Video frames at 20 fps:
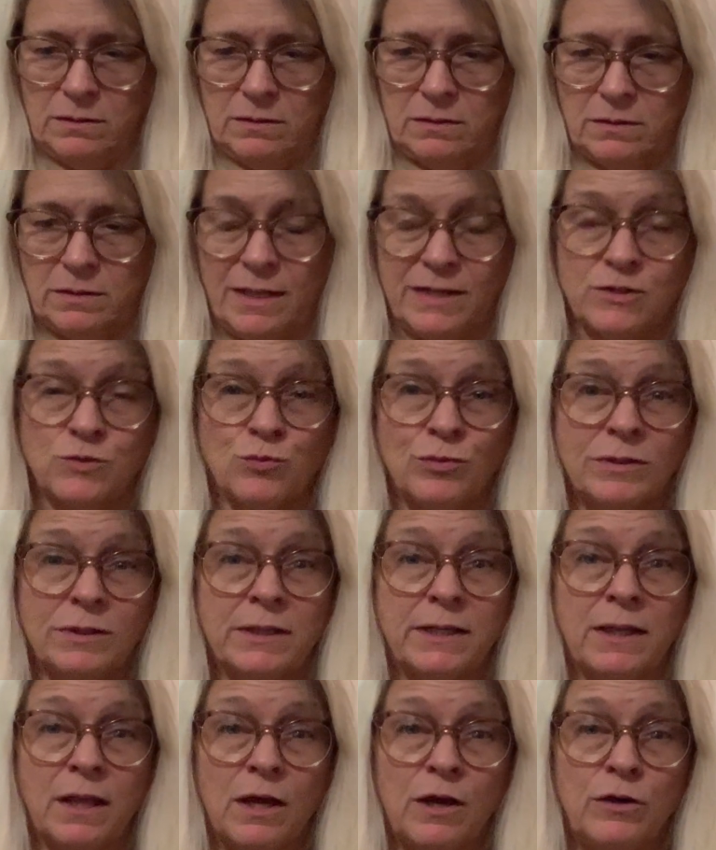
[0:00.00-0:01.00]
that's really
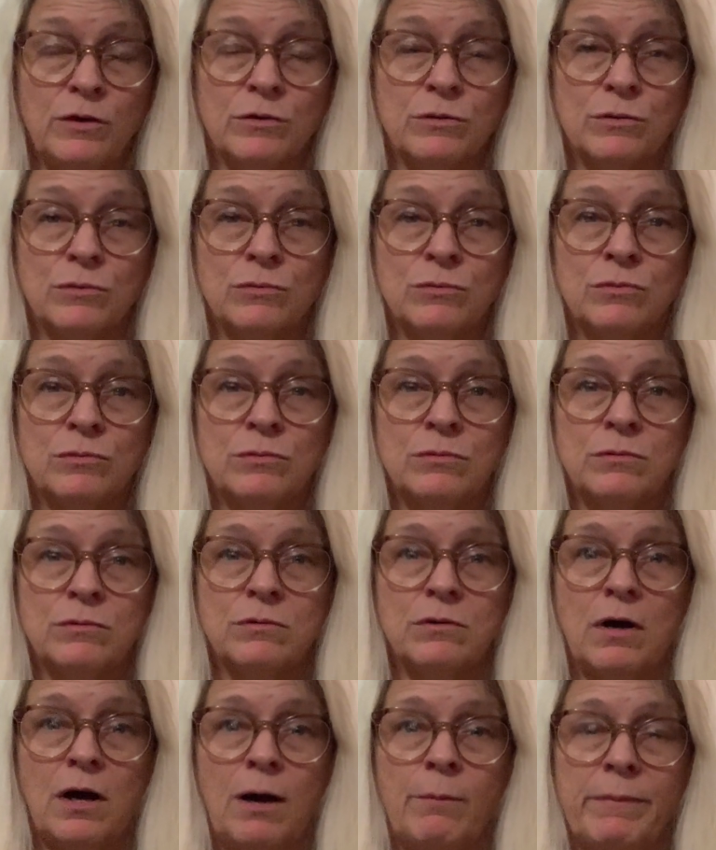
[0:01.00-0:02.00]
low.
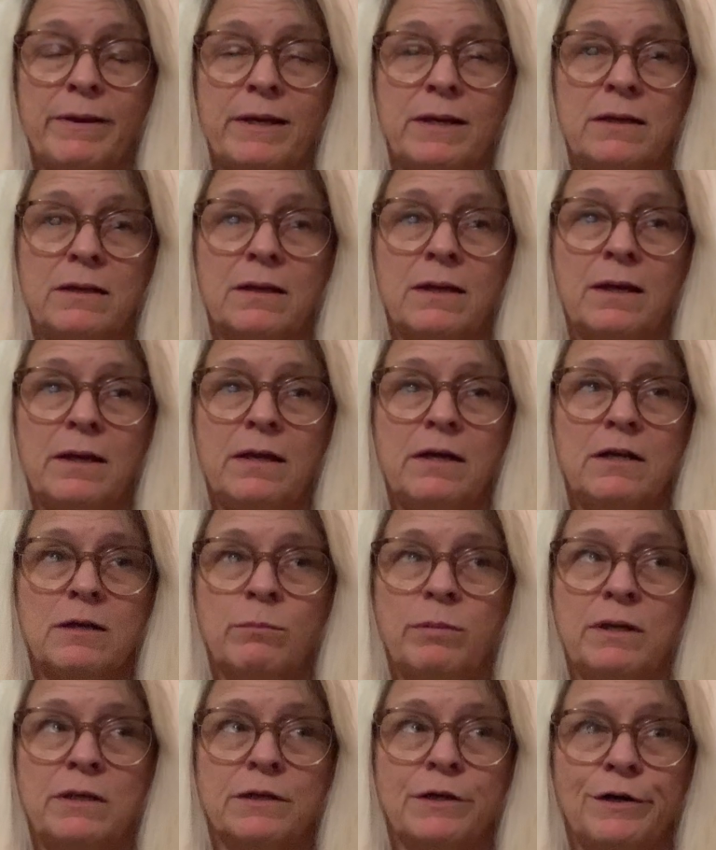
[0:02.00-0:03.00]
I mean, it could have
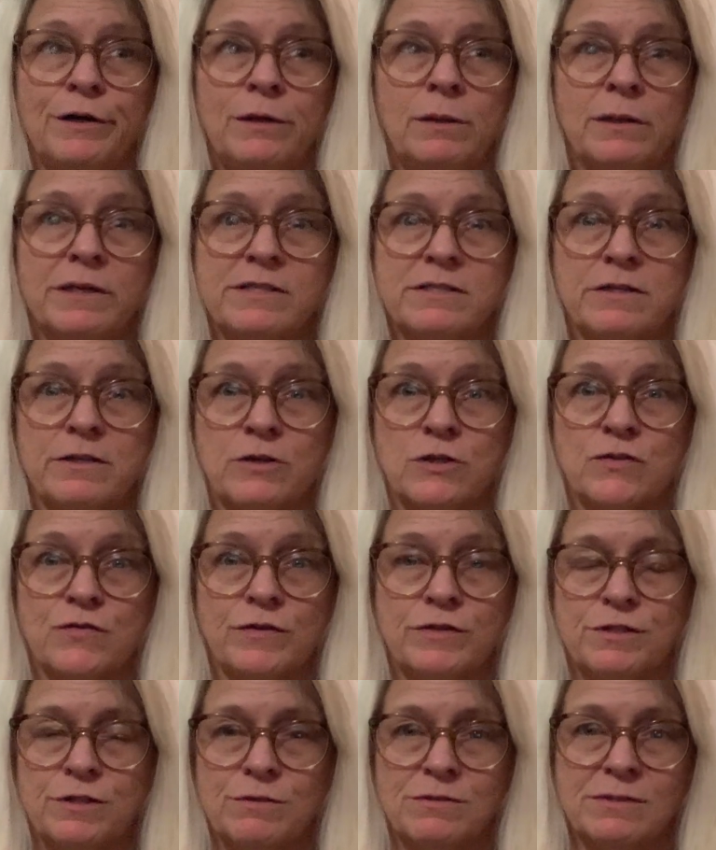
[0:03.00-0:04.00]
been ugly stickers for
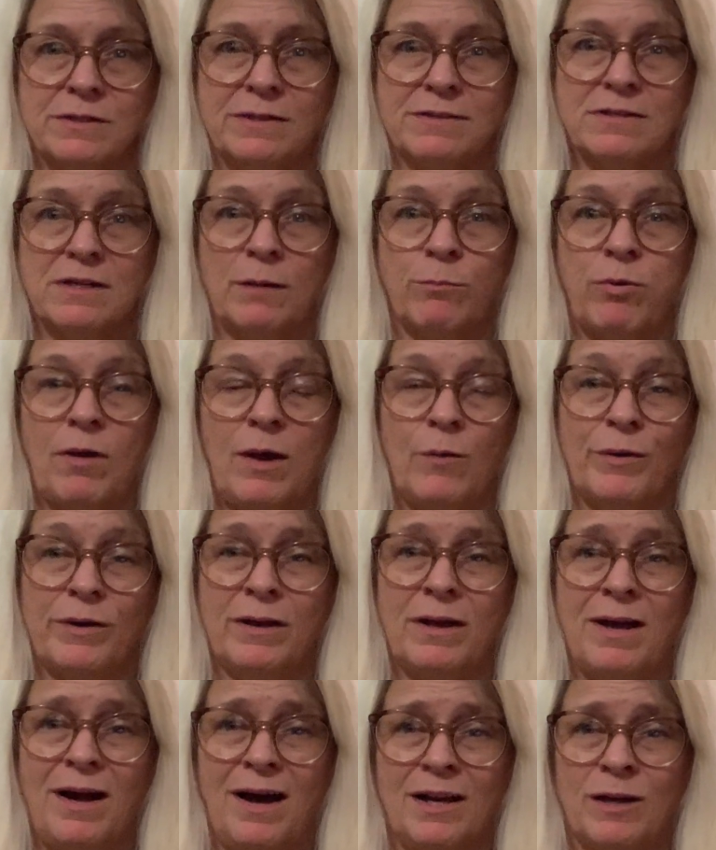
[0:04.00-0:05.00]
2 cents, and I probably would have
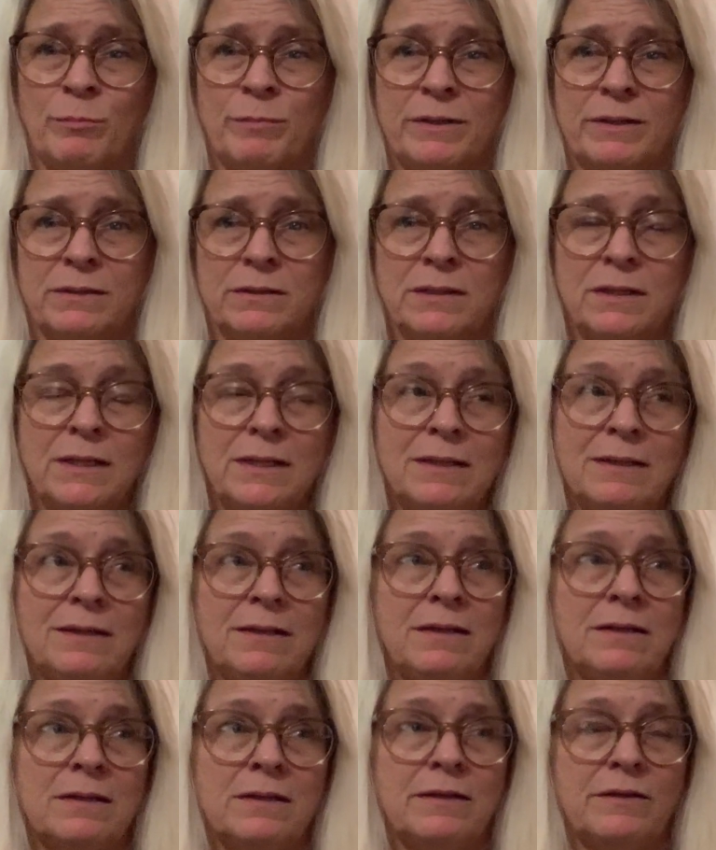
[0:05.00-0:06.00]
got them and
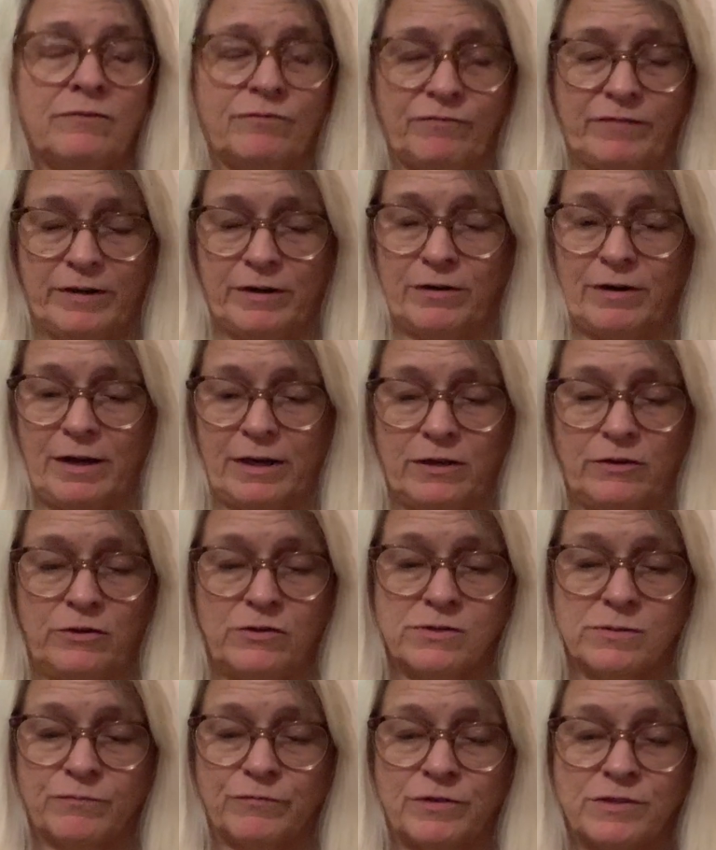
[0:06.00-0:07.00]
figured I could use
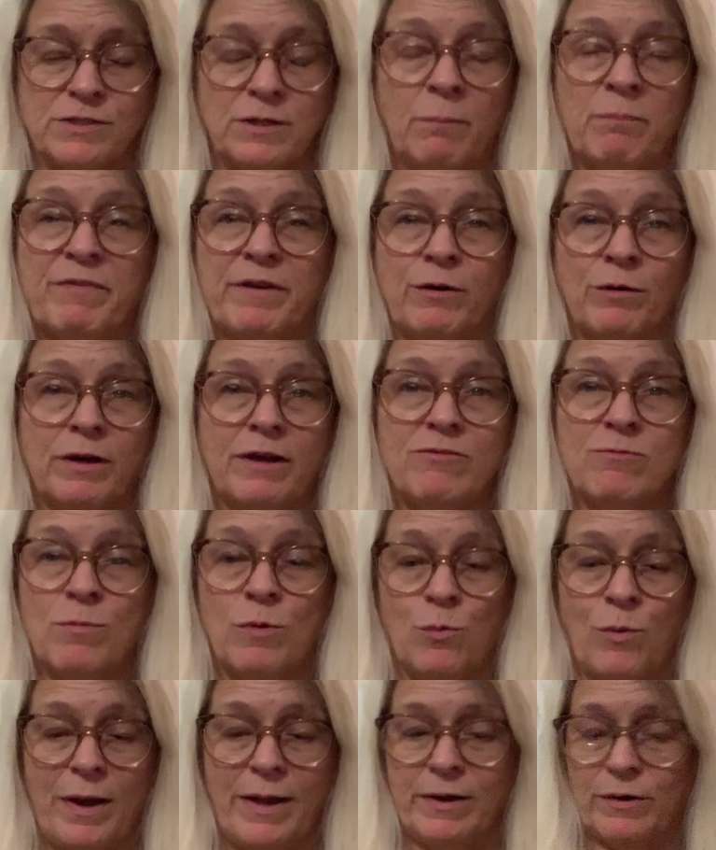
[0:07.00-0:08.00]
them for something or give them
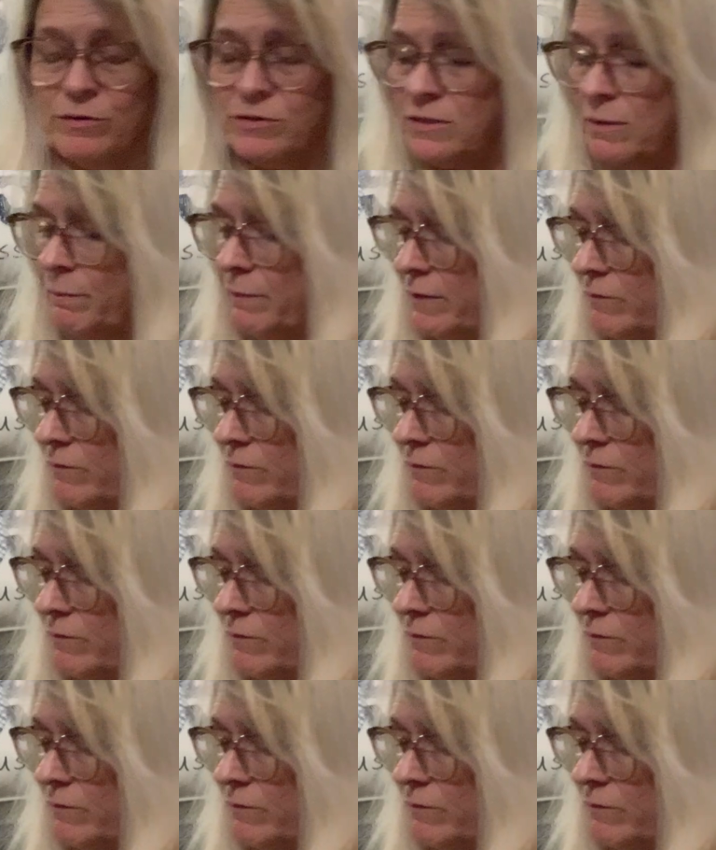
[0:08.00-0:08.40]
away or something